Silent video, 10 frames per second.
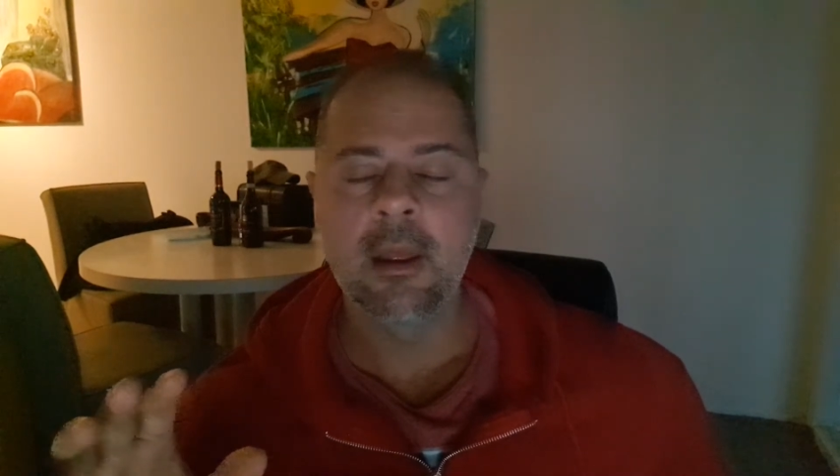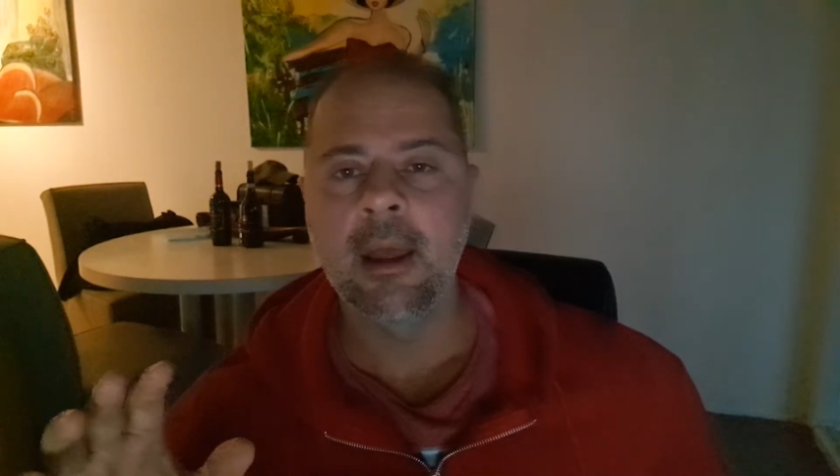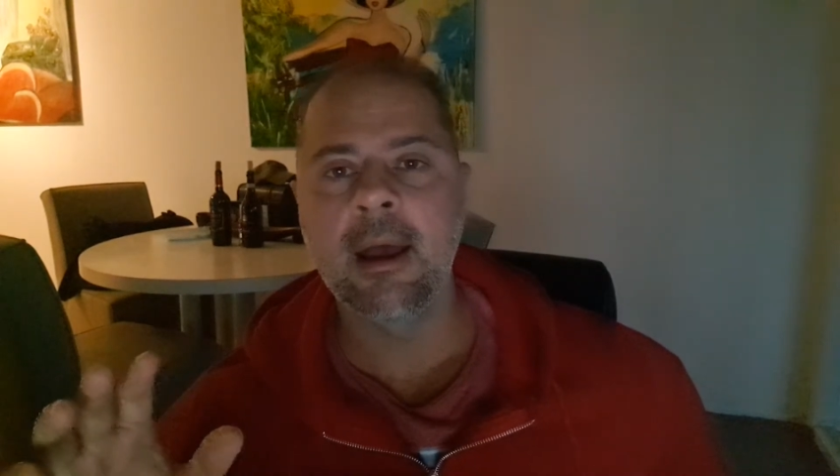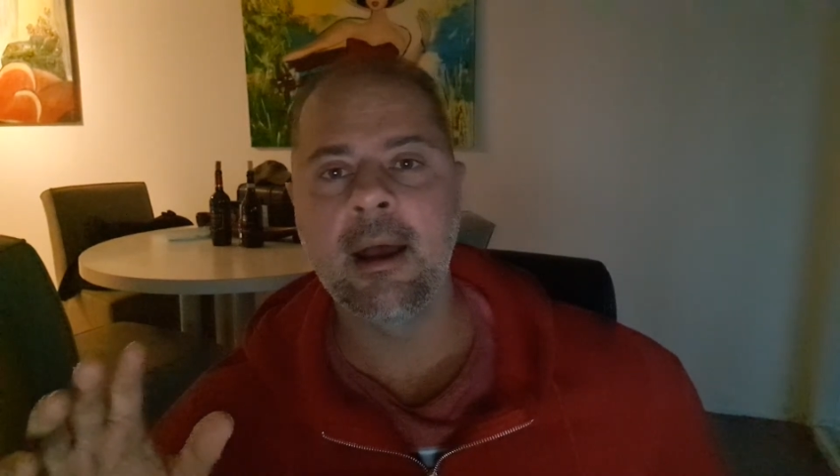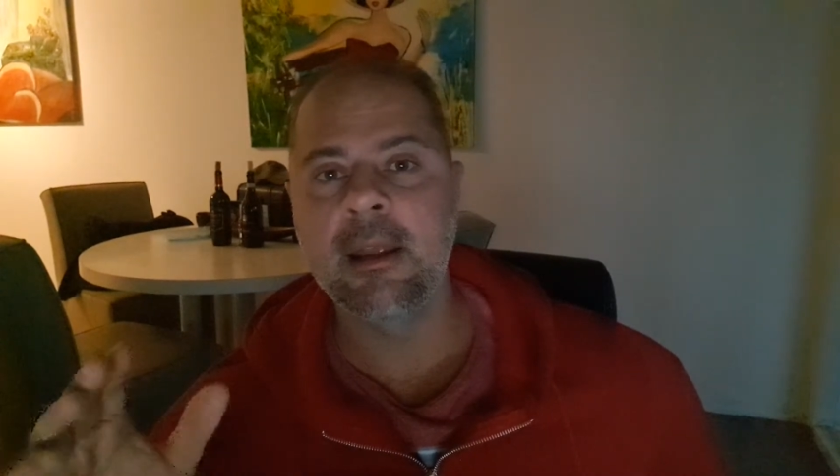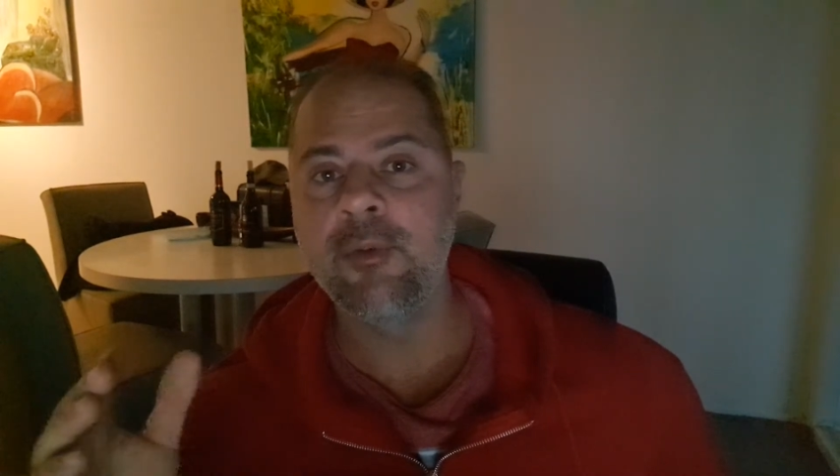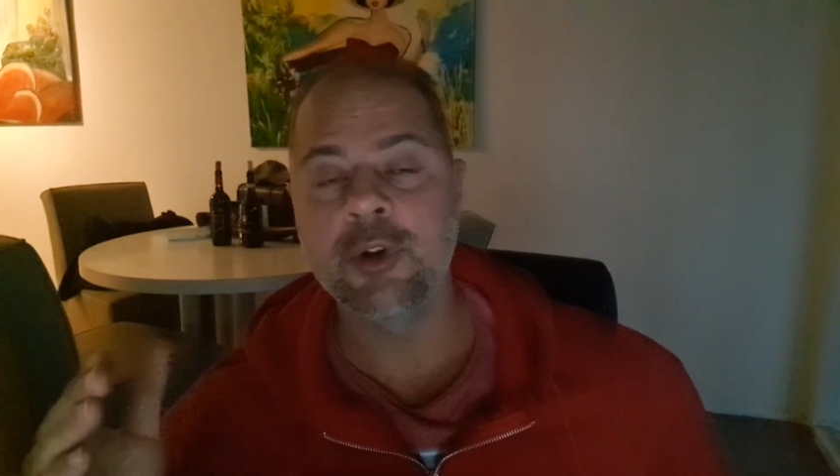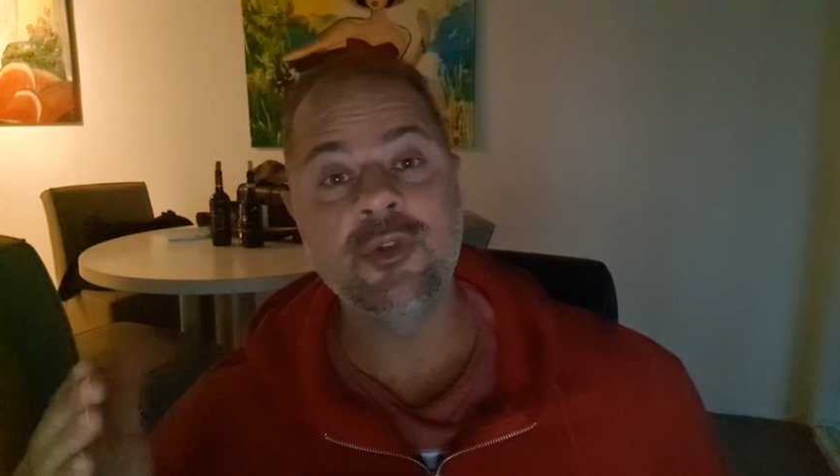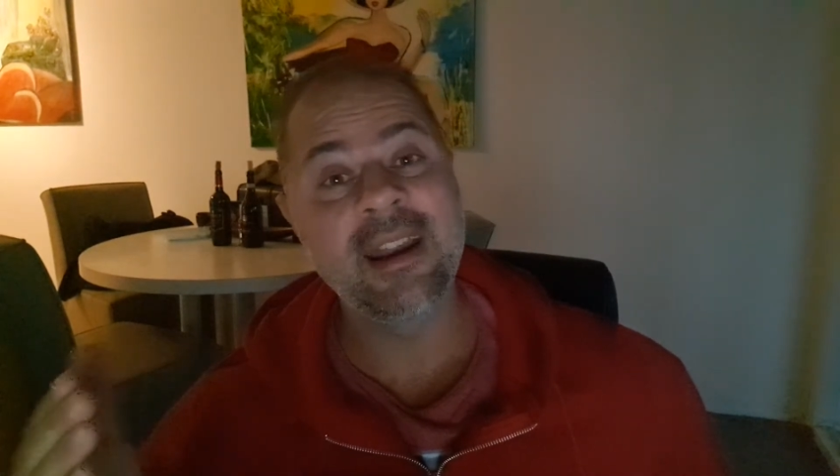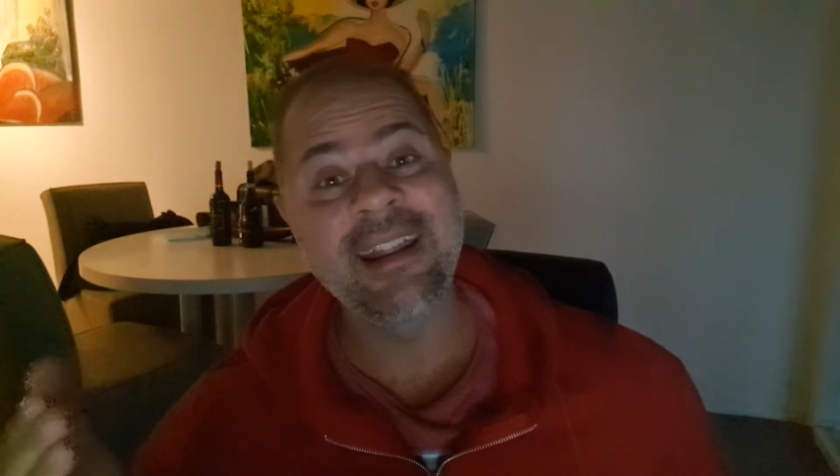If
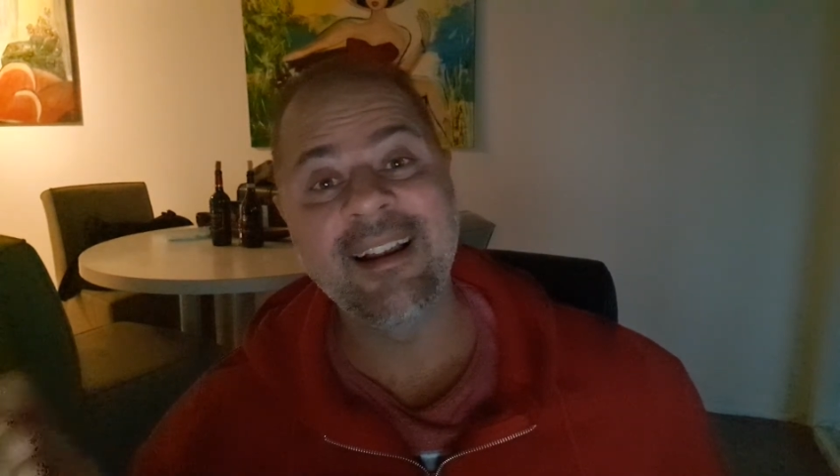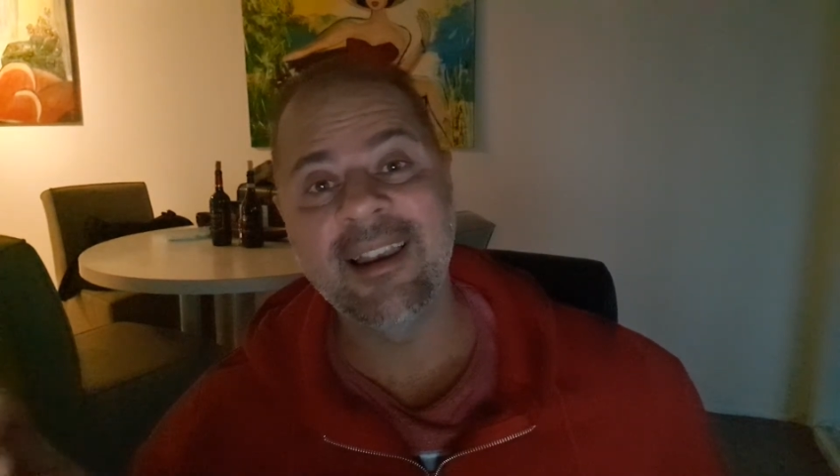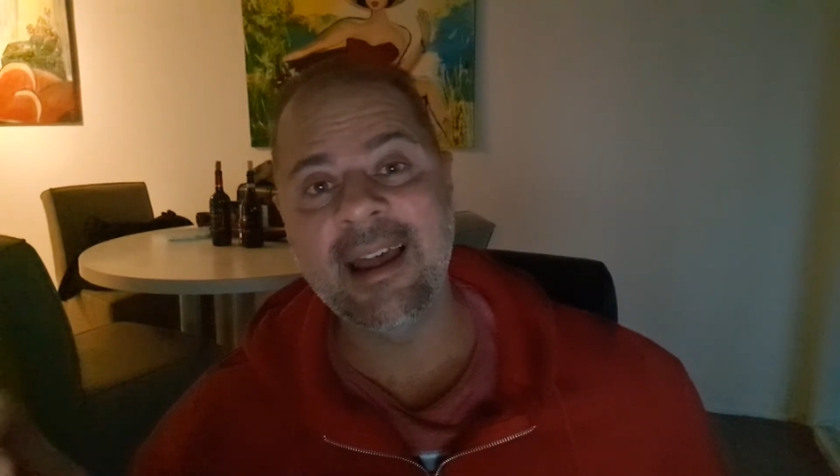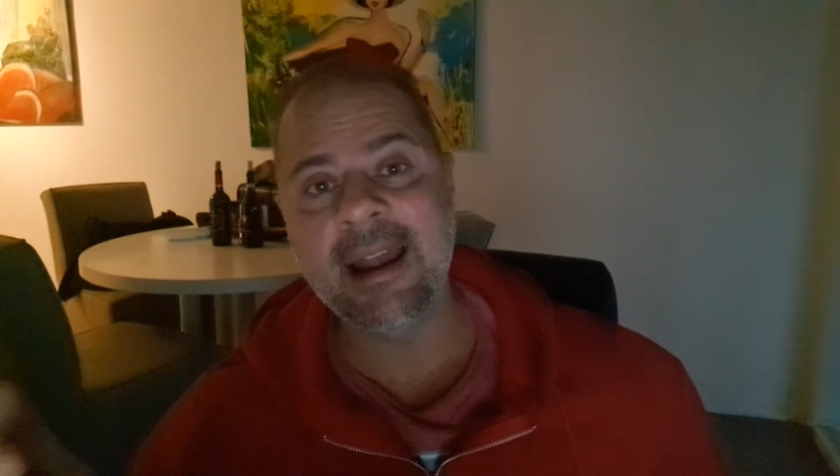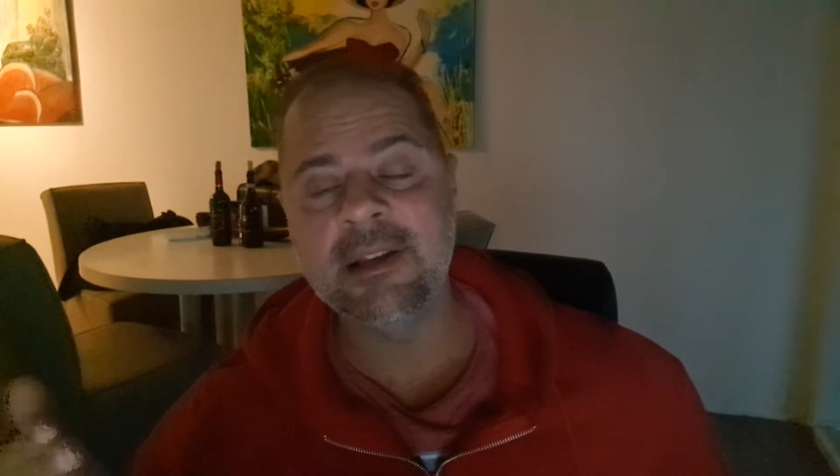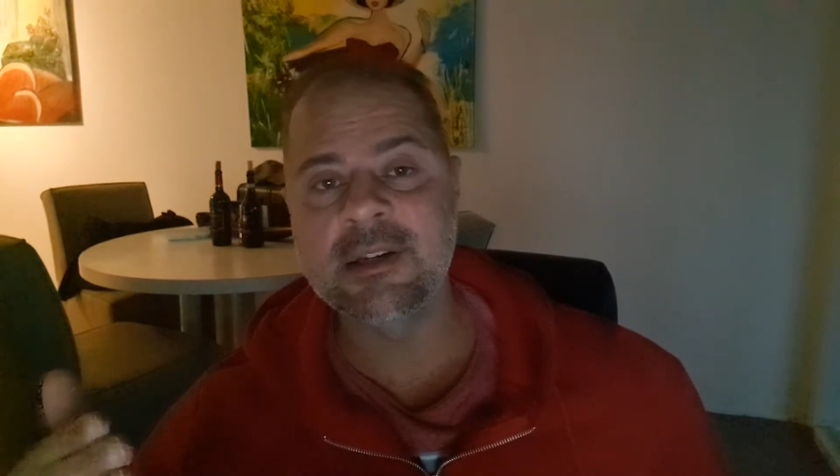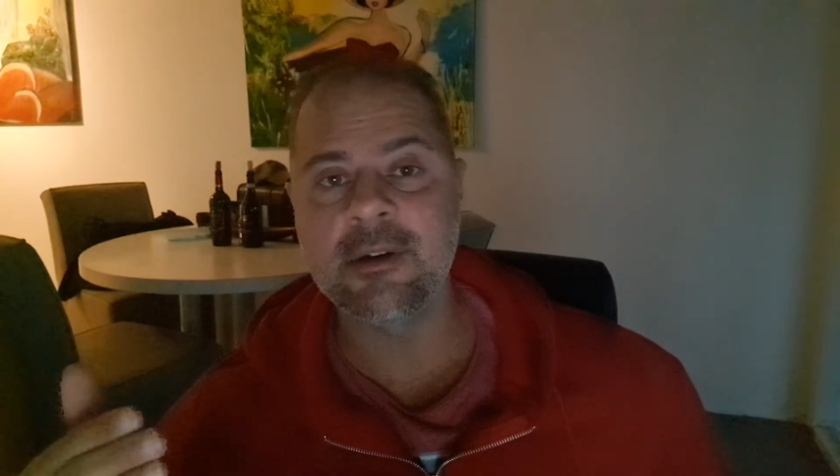you're training legs,